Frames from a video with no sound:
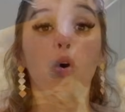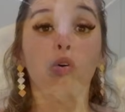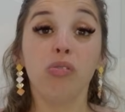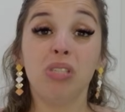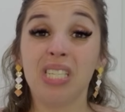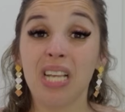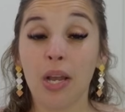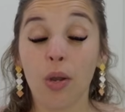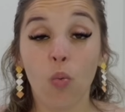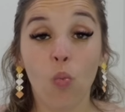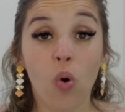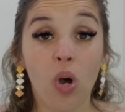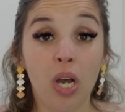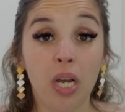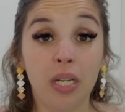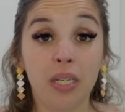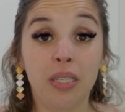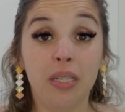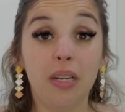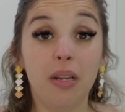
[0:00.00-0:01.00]
Old San
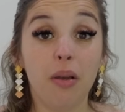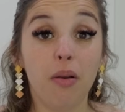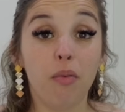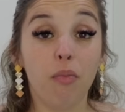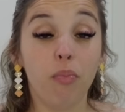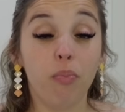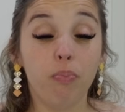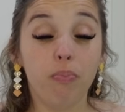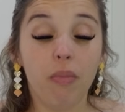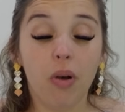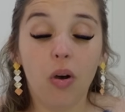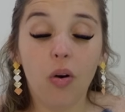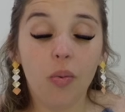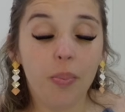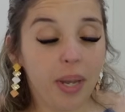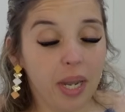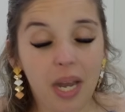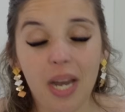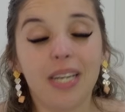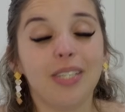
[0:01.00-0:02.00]
Juan oh
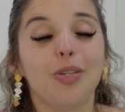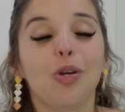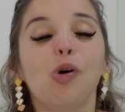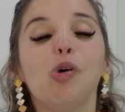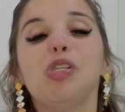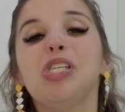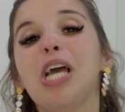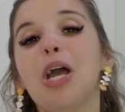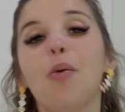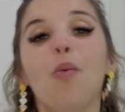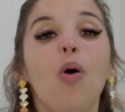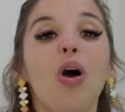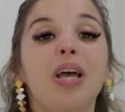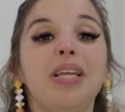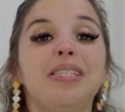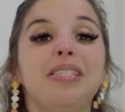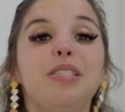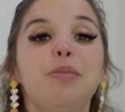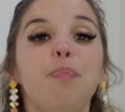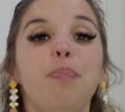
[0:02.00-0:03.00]
my gosh, Old San
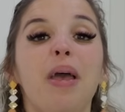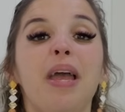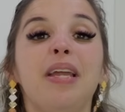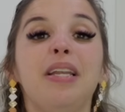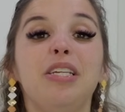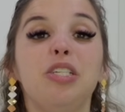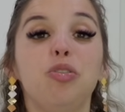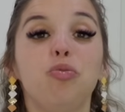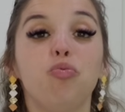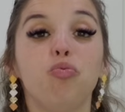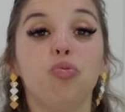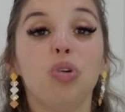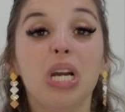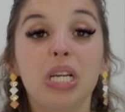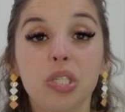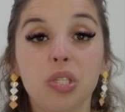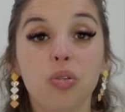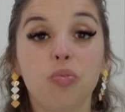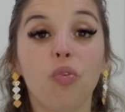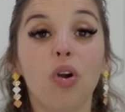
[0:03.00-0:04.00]
Juan Spanish
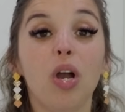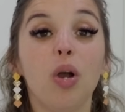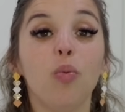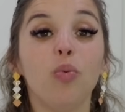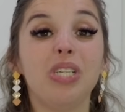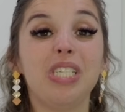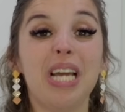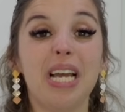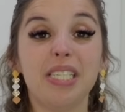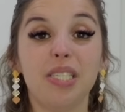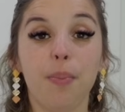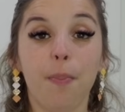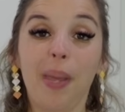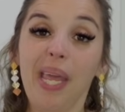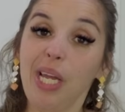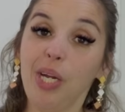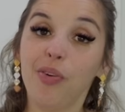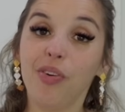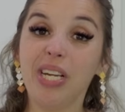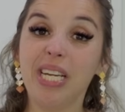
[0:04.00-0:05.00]
restaurant, which has a
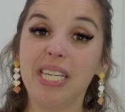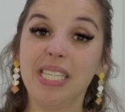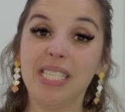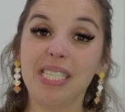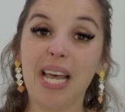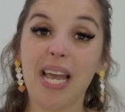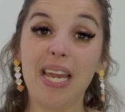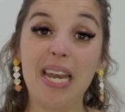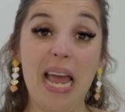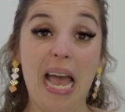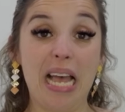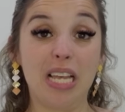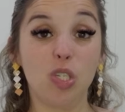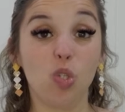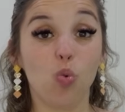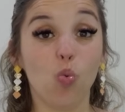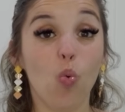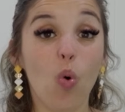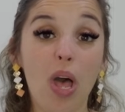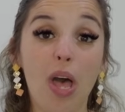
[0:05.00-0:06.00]
bakery inside
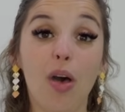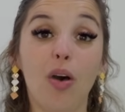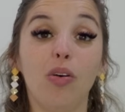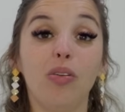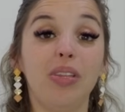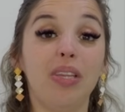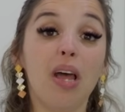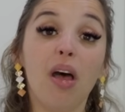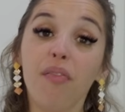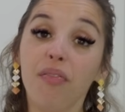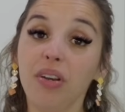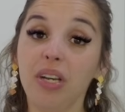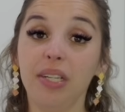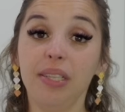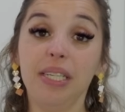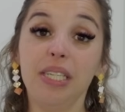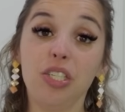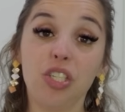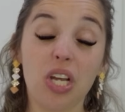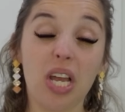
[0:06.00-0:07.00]
as well.
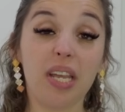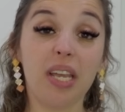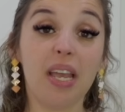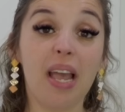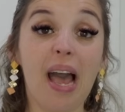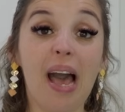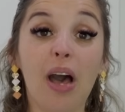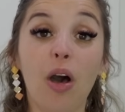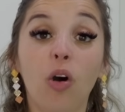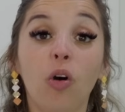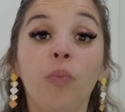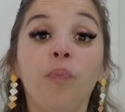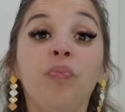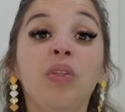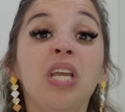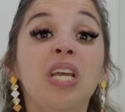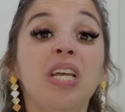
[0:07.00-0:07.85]
Definitely check it out.